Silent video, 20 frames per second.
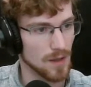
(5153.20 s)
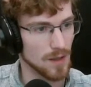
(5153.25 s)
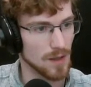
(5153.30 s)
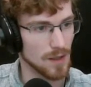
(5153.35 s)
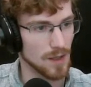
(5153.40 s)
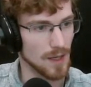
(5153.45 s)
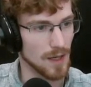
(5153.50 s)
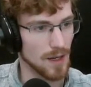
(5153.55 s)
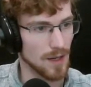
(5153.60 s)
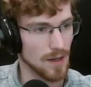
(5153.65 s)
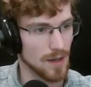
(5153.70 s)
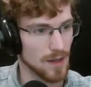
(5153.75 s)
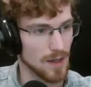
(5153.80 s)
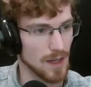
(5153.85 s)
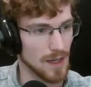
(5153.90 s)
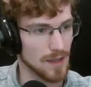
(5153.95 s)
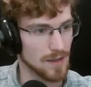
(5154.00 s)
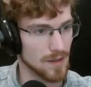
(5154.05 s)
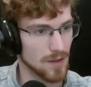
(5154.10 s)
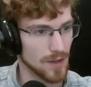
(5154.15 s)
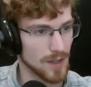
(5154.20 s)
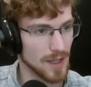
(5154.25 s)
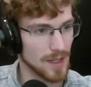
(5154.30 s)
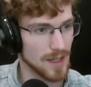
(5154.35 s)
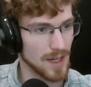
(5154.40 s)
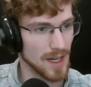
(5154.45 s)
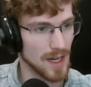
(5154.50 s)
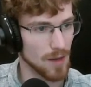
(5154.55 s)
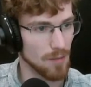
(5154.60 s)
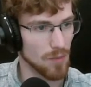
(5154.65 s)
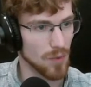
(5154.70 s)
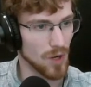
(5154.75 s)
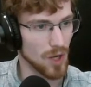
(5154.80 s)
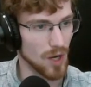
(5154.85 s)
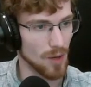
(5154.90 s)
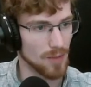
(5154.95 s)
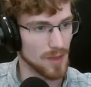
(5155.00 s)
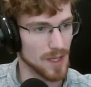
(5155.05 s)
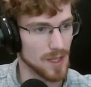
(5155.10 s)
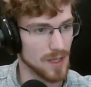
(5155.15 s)
Yeah, it's looking kind of
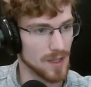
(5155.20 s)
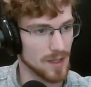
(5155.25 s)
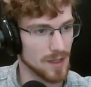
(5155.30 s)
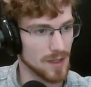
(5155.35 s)
blobby.